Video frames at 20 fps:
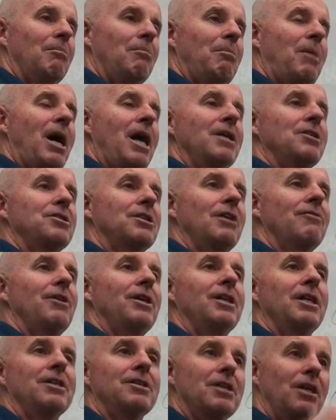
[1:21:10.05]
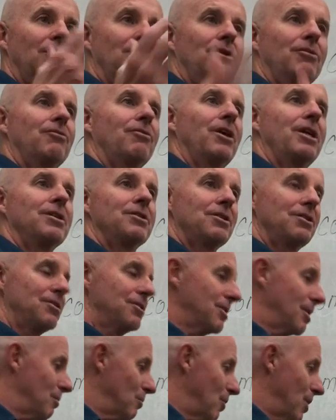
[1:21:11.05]
buy stuff and then tell their friends in
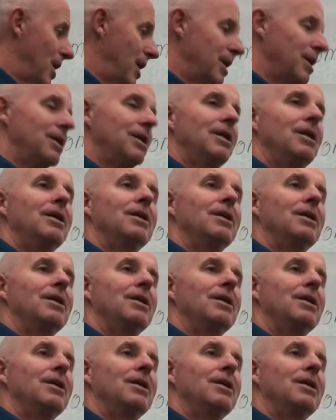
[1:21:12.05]
some way